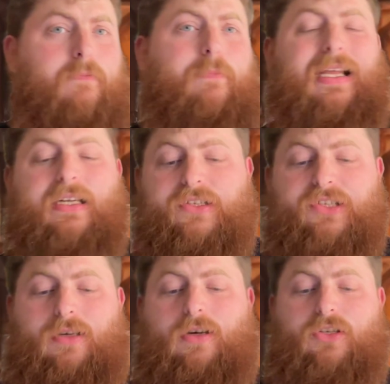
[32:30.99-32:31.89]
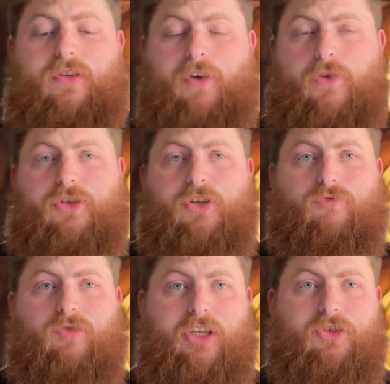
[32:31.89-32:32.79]
Paladins are devoted
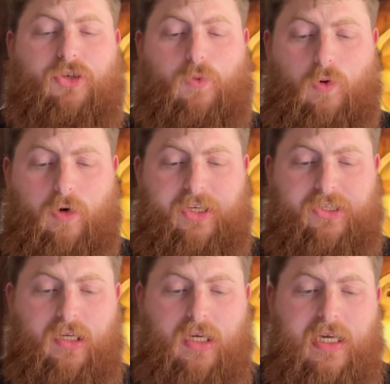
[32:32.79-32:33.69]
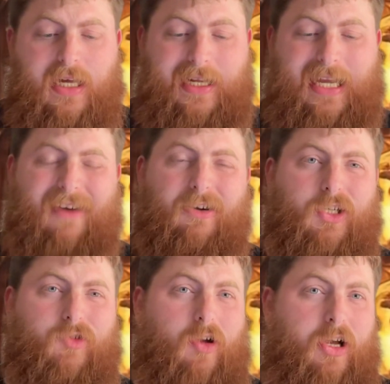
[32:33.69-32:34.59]
religious warriors and
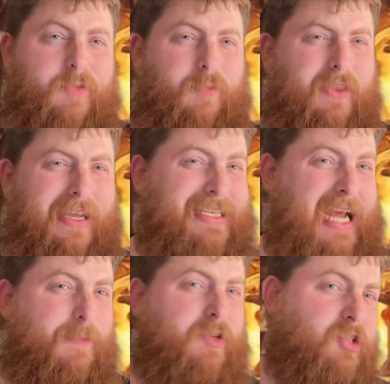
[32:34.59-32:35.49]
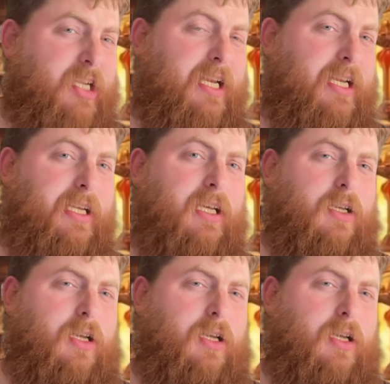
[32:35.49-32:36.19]
characterised by their damage dealing